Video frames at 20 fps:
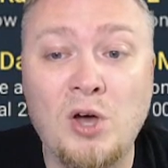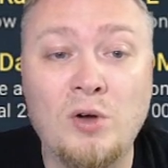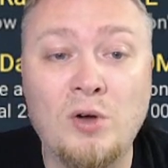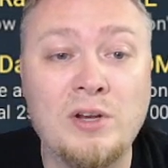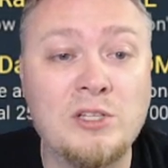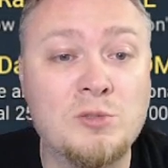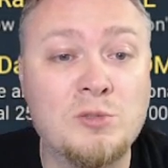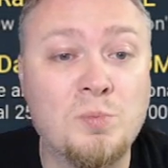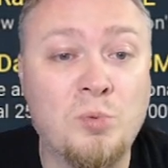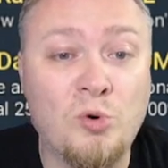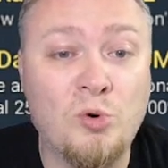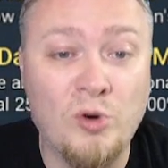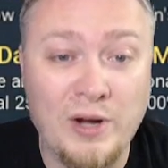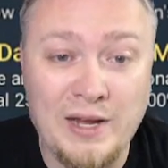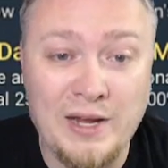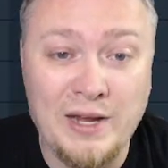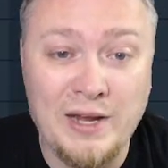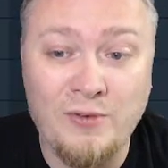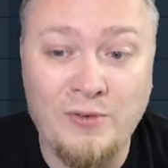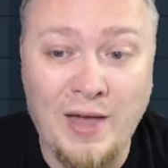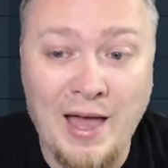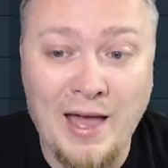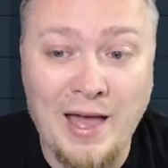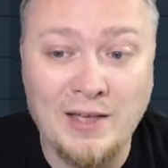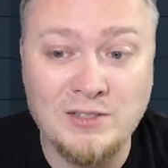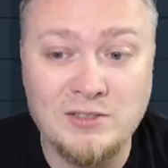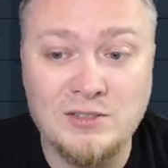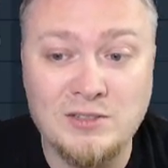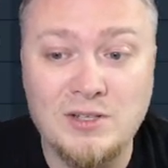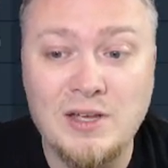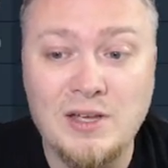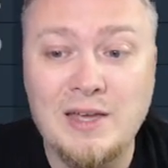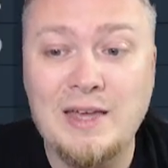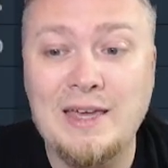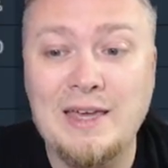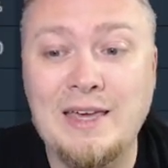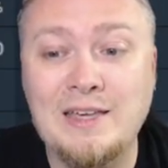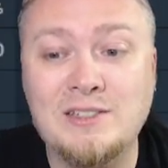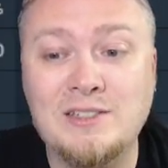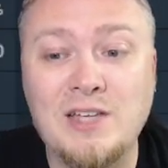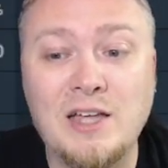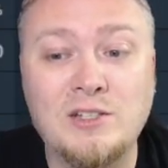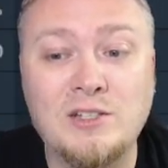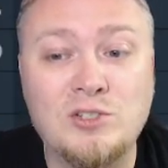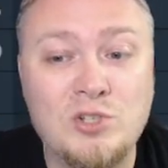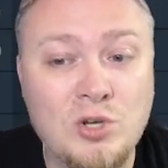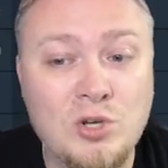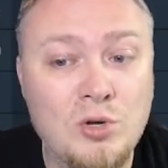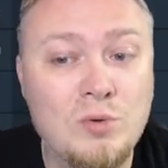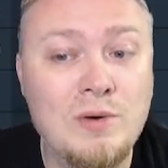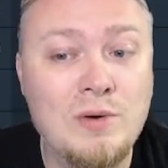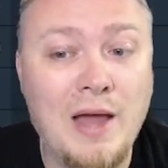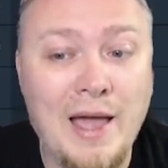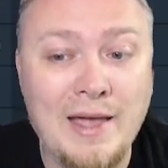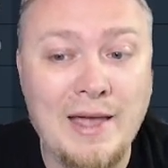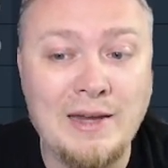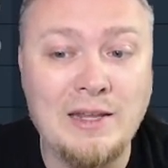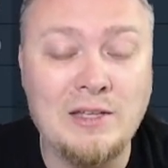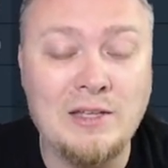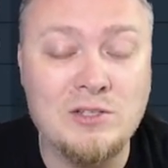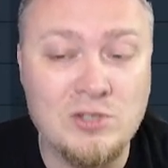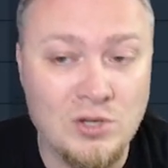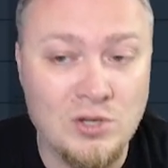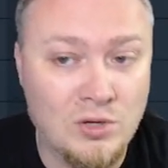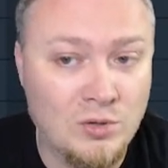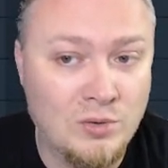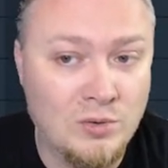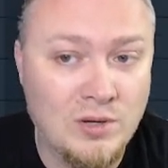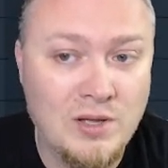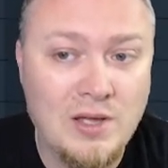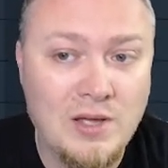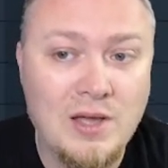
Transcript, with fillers: is pretty fast. He's at 292.